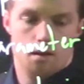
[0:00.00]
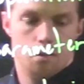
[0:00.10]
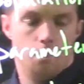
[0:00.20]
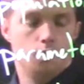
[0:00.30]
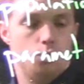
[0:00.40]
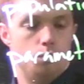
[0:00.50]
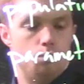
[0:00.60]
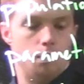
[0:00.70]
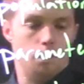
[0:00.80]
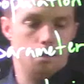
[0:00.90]
This would
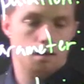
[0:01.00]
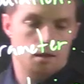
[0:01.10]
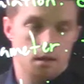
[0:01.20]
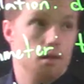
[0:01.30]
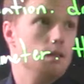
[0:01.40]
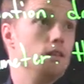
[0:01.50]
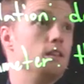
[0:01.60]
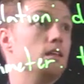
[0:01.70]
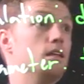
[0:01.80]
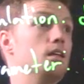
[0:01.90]
be
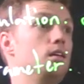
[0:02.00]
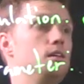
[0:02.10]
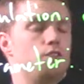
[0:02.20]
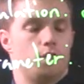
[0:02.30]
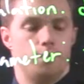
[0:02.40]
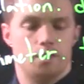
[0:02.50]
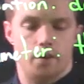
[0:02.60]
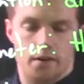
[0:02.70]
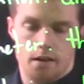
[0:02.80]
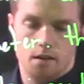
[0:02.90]
the surface
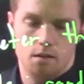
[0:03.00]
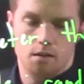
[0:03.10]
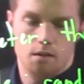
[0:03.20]
area